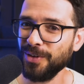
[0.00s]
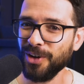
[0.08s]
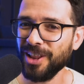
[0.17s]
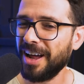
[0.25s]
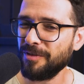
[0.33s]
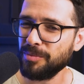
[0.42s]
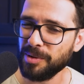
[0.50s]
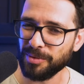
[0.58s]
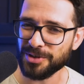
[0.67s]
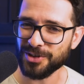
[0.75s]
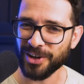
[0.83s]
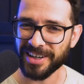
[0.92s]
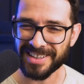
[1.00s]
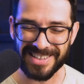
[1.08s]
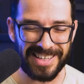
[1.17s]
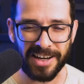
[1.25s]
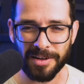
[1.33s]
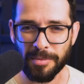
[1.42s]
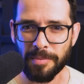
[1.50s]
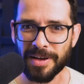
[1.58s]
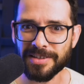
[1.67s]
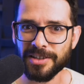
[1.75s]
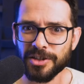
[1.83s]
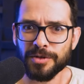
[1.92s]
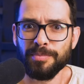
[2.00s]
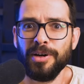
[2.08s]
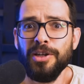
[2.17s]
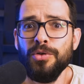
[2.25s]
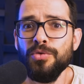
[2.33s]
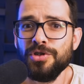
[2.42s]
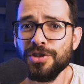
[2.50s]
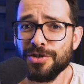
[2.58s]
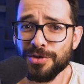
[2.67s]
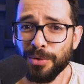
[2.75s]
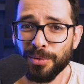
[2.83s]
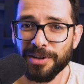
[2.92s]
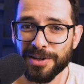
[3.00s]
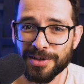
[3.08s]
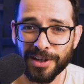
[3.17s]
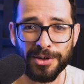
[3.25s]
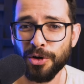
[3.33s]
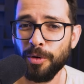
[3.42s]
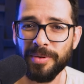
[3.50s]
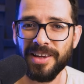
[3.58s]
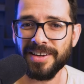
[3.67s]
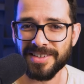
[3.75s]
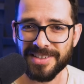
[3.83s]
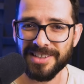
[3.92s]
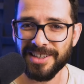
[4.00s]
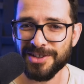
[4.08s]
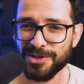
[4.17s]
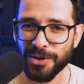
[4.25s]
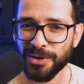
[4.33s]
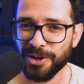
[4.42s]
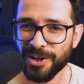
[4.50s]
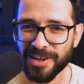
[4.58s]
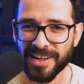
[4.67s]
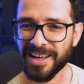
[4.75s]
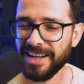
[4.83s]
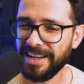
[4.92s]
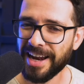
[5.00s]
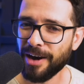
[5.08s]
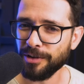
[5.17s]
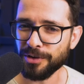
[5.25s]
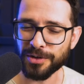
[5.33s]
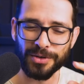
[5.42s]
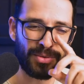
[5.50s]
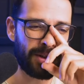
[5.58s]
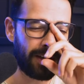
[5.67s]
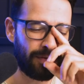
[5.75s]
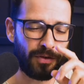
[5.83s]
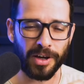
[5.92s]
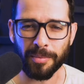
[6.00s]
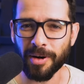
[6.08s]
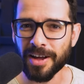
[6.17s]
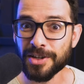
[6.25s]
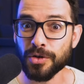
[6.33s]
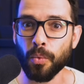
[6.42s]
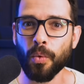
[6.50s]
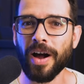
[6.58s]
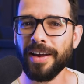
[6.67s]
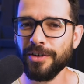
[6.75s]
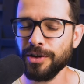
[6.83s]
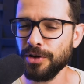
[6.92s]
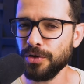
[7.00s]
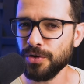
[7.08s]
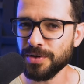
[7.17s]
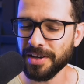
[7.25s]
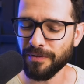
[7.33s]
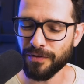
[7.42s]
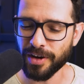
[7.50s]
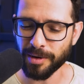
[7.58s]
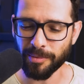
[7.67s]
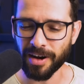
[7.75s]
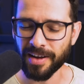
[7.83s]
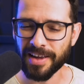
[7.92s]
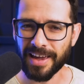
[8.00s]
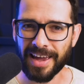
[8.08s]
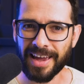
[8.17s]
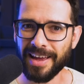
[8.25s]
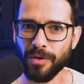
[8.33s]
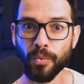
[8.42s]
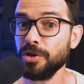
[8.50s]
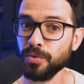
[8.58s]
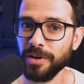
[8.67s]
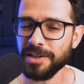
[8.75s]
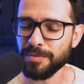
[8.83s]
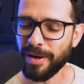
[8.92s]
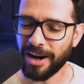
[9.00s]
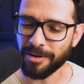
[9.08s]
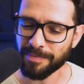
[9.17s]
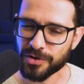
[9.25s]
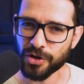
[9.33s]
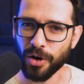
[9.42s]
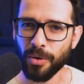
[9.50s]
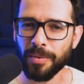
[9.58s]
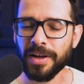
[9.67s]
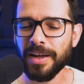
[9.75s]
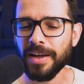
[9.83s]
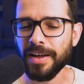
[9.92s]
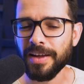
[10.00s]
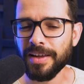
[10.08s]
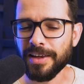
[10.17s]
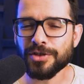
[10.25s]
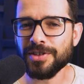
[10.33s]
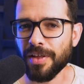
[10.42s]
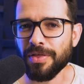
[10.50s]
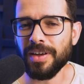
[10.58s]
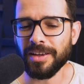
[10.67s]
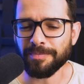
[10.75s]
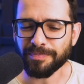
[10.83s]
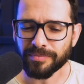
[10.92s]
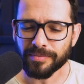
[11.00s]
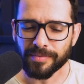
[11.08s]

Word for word: So a lot of people started sending me messages, but you just told us Adobe X D is so good, now you're using Figma. So why are you using Figma, and which one is better? So here's the thing.